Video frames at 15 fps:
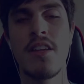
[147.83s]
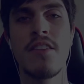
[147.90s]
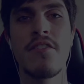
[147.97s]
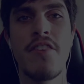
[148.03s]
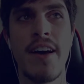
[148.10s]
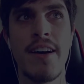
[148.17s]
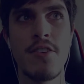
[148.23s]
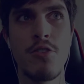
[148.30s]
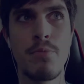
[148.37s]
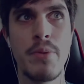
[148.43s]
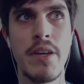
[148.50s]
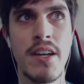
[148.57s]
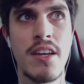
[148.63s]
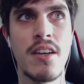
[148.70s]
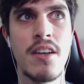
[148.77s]
The value
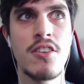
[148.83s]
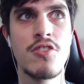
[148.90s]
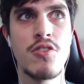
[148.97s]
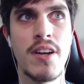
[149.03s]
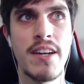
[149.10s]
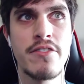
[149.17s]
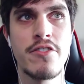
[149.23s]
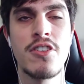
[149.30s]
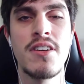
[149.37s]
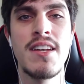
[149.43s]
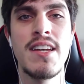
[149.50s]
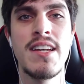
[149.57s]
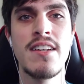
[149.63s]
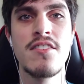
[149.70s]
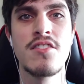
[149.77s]
pick driver
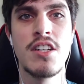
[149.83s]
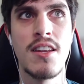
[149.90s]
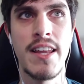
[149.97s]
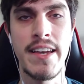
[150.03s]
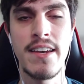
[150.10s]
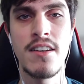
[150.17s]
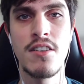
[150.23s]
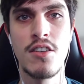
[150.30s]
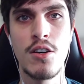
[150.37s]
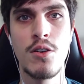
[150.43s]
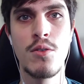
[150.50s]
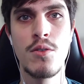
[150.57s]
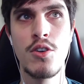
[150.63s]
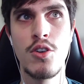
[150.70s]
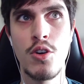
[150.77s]
is
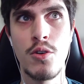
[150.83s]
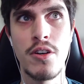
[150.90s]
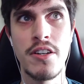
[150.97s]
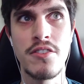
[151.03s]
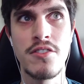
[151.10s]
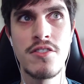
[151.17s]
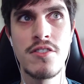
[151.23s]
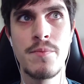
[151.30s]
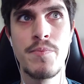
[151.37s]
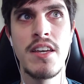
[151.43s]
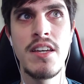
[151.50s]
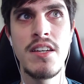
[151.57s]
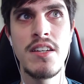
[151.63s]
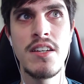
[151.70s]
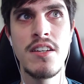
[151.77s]
Lando Norris.
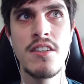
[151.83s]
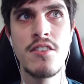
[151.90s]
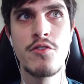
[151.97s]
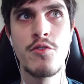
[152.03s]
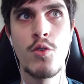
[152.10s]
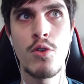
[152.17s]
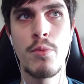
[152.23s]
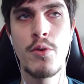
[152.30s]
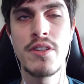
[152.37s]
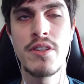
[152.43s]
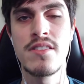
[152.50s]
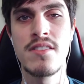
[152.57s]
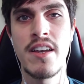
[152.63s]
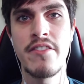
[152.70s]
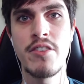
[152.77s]
He is
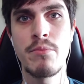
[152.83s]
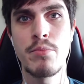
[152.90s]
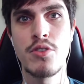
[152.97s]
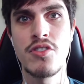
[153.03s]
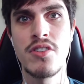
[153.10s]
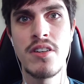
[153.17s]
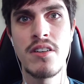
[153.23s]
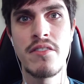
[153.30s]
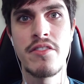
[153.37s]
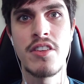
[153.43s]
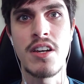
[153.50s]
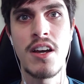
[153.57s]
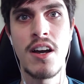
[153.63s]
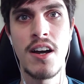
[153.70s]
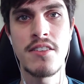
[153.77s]
4.7% of
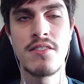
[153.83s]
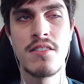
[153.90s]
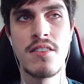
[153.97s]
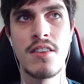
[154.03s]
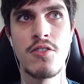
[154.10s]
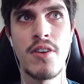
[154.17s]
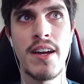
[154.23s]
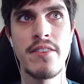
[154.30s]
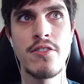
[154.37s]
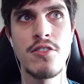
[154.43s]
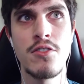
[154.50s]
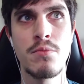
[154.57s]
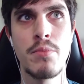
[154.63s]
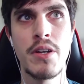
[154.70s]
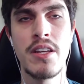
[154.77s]
the cost of the
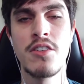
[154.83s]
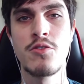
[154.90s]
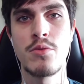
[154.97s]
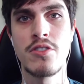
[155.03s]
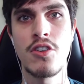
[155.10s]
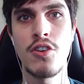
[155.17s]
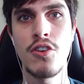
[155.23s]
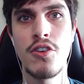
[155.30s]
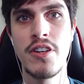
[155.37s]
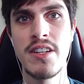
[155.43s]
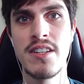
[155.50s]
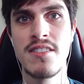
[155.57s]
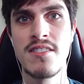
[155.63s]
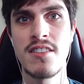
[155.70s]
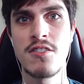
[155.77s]
drivers, but his return
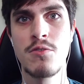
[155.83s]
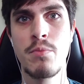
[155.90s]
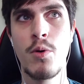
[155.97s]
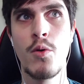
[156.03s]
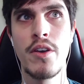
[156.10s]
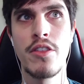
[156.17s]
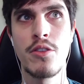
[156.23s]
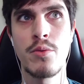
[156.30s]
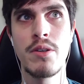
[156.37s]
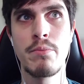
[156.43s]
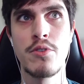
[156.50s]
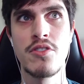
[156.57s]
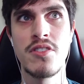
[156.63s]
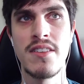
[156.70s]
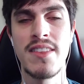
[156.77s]
is
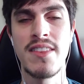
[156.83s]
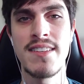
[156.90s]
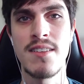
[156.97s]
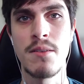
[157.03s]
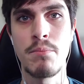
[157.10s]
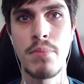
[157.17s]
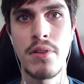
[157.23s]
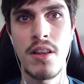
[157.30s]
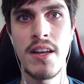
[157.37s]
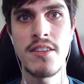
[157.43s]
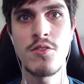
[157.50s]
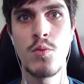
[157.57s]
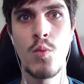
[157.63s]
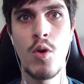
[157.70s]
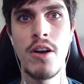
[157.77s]
6.3%. That's a
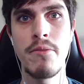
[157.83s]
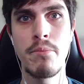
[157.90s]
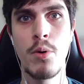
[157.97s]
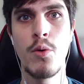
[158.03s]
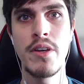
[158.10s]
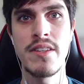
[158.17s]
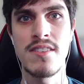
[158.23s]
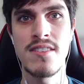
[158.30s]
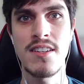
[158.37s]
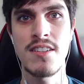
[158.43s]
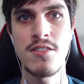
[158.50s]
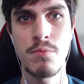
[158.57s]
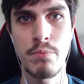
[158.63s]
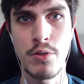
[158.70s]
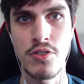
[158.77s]
plus
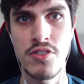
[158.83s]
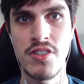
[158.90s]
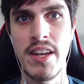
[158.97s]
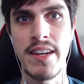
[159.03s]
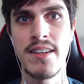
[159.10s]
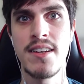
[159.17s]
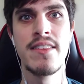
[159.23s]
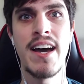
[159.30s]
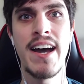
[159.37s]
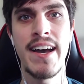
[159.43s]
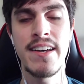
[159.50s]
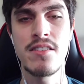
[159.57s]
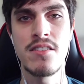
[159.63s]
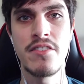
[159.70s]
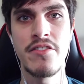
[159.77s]
1.6%, the
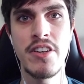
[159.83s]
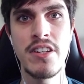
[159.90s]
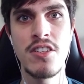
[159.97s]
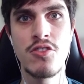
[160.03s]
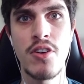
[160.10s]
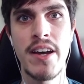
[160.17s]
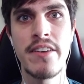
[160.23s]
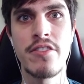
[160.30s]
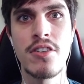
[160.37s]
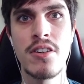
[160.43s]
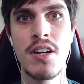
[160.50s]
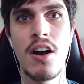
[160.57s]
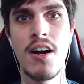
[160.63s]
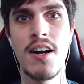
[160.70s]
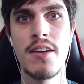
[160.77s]
highest of any driver
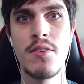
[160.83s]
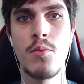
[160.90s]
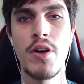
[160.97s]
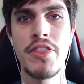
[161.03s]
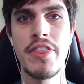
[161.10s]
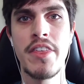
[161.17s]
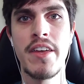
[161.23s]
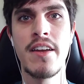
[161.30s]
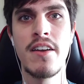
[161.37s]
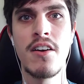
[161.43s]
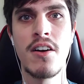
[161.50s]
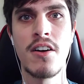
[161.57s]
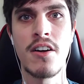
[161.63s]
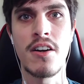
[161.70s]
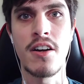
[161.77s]
on what they
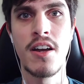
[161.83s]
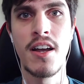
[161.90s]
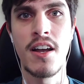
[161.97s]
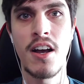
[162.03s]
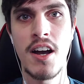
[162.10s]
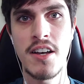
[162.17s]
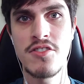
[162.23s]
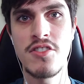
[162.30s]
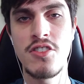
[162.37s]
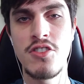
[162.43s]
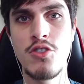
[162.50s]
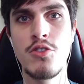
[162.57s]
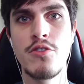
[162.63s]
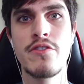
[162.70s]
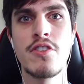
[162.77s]
are costing
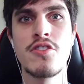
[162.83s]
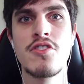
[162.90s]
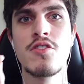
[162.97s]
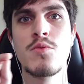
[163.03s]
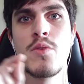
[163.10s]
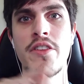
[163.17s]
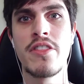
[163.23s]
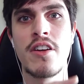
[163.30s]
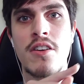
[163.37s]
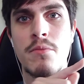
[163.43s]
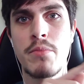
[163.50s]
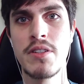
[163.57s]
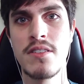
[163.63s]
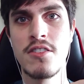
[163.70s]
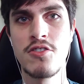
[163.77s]
you versus what their
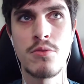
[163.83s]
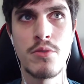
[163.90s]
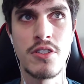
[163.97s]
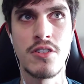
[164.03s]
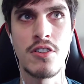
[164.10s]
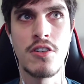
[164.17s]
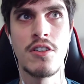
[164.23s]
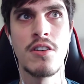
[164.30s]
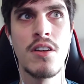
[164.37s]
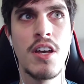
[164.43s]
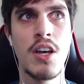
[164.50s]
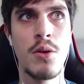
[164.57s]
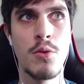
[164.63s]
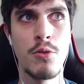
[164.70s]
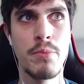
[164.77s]
potential return
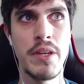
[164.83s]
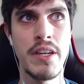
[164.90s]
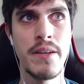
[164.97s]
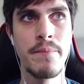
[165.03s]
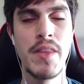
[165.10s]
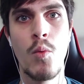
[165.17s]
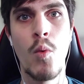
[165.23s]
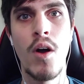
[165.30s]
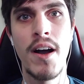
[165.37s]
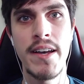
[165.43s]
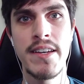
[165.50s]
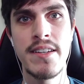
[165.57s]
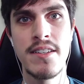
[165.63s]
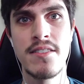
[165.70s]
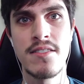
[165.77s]
will be. Why
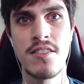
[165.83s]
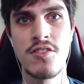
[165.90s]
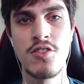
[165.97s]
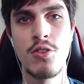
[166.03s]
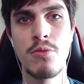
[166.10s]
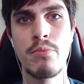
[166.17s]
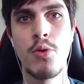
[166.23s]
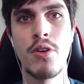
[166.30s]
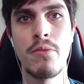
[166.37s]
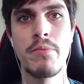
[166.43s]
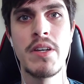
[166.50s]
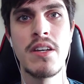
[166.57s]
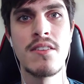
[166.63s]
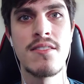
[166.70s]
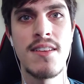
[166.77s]
is this so important?
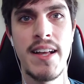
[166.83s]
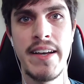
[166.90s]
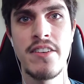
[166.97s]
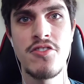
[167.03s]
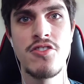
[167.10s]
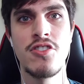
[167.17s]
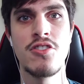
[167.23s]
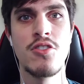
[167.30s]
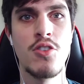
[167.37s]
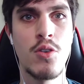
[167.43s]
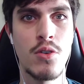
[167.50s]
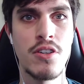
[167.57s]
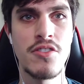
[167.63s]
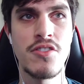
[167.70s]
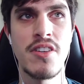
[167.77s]
Because last year,
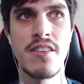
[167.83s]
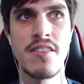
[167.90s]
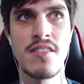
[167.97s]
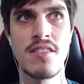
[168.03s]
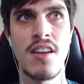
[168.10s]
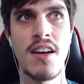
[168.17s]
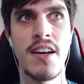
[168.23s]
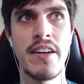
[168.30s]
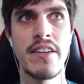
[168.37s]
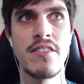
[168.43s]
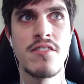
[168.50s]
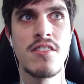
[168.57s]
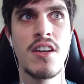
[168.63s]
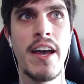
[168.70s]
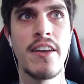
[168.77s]
Norris and
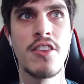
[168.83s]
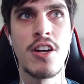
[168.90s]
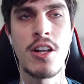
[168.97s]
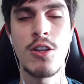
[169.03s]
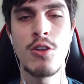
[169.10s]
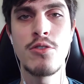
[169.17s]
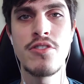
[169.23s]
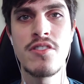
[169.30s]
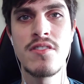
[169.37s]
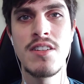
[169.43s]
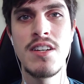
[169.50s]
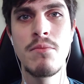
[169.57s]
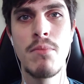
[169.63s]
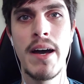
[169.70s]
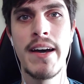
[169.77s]
Sainz had the closest
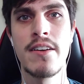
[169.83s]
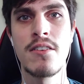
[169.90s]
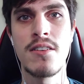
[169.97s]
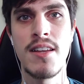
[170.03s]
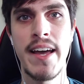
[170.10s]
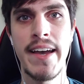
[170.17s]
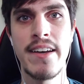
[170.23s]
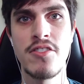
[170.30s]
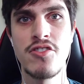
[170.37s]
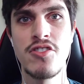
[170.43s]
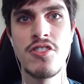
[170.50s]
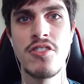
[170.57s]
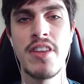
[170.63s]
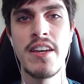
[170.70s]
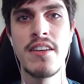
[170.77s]
team battle last
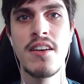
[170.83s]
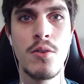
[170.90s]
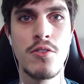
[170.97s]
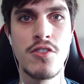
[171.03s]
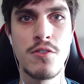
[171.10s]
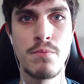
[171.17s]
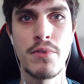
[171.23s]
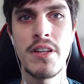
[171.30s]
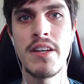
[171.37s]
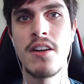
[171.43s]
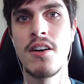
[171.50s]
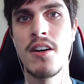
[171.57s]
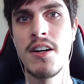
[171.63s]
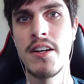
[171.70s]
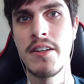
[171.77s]
year. They split
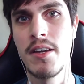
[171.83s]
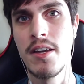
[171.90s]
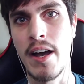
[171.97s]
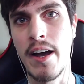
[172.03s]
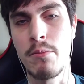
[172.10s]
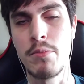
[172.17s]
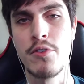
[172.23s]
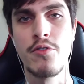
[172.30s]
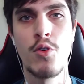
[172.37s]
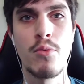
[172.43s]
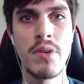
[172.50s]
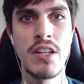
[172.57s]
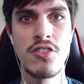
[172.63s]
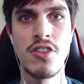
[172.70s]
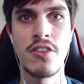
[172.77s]
on
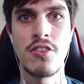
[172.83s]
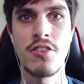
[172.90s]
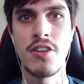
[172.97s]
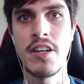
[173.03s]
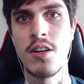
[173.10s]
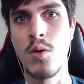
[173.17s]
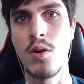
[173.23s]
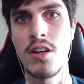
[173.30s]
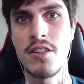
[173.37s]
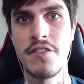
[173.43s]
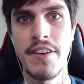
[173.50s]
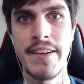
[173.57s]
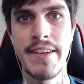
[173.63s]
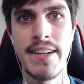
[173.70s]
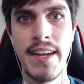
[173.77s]
outperforming each other in
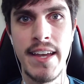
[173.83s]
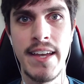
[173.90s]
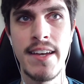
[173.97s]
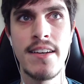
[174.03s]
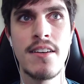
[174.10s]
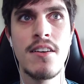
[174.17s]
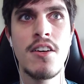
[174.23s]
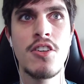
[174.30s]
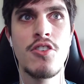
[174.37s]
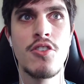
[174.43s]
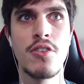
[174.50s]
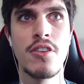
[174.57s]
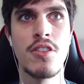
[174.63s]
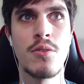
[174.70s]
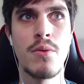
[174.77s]
qualifying and
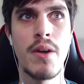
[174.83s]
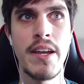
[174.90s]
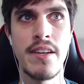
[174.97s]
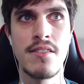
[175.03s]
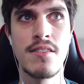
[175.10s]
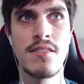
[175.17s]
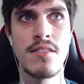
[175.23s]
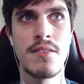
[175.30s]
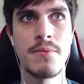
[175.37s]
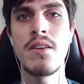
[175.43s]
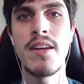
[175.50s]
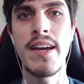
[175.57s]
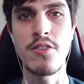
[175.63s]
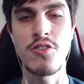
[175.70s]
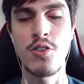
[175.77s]
during the race.
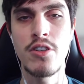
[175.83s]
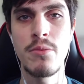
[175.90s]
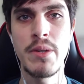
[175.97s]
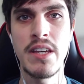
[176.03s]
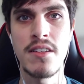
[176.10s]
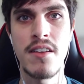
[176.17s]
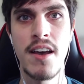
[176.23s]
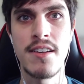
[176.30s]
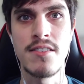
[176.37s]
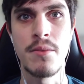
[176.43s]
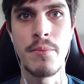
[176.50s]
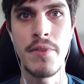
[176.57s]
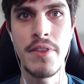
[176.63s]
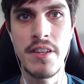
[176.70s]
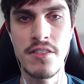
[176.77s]
Now it's going to be a
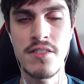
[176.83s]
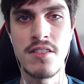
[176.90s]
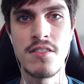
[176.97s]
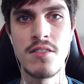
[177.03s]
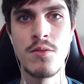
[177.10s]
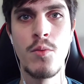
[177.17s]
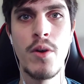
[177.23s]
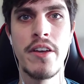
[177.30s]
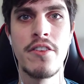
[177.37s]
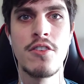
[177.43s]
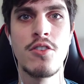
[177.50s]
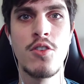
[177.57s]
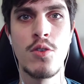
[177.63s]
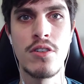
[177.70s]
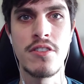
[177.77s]
toss-up this season whether
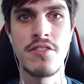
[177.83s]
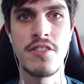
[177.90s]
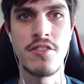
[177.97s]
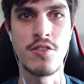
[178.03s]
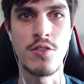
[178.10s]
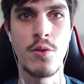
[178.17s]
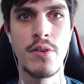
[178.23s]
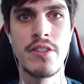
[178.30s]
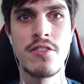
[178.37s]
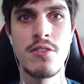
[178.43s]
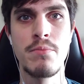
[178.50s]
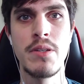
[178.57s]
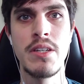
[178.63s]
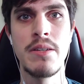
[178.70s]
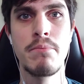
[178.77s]
Norris is going to
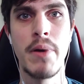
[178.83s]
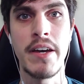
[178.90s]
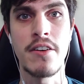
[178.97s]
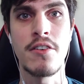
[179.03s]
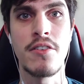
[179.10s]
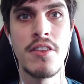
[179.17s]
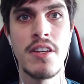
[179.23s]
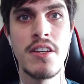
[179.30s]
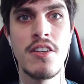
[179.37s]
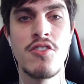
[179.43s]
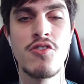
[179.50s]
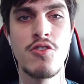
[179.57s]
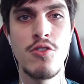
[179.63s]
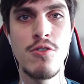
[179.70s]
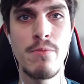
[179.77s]
be better than
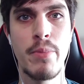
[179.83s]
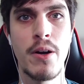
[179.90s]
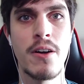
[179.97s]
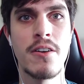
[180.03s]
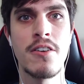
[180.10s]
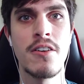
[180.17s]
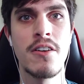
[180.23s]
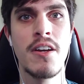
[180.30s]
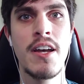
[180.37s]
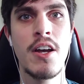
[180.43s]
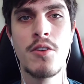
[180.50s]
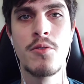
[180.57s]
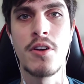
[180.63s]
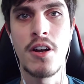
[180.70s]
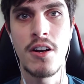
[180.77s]
his new partner.
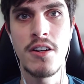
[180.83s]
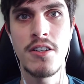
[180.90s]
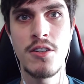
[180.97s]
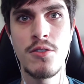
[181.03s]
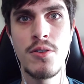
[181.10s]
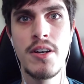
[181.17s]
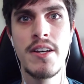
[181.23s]
Ricciardo